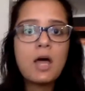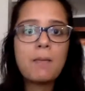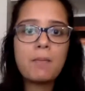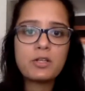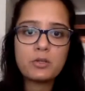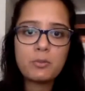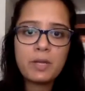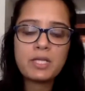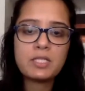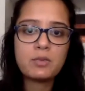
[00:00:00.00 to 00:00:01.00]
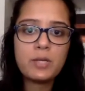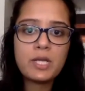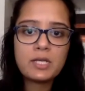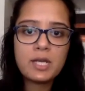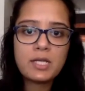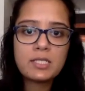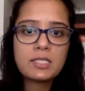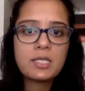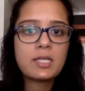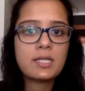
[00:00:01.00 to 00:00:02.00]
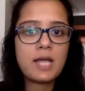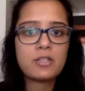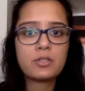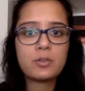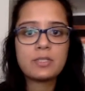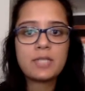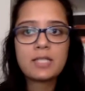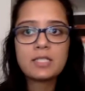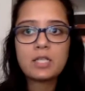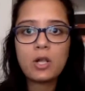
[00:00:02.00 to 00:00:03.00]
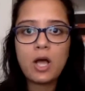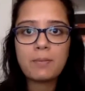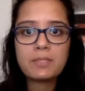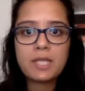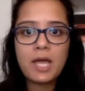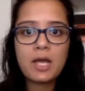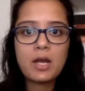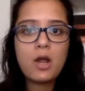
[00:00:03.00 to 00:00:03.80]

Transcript: muscle pains and weakness, gastrointestinal upset,